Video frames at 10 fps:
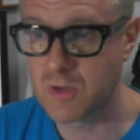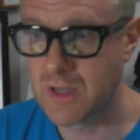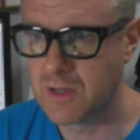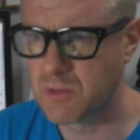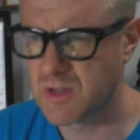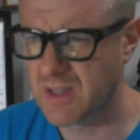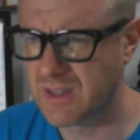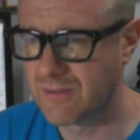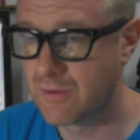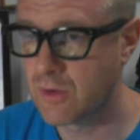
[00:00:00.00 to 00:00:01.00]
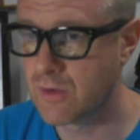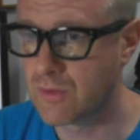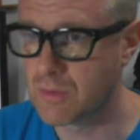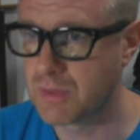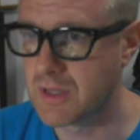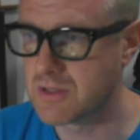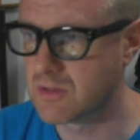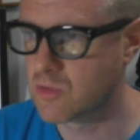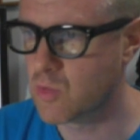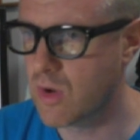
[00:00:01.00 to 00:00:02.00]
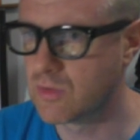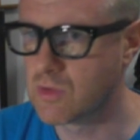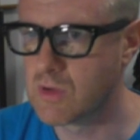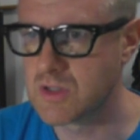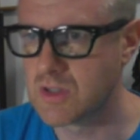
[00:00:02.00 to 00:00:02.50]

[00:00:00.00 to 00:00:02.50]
and it was like a very, very pleasant 12 degrees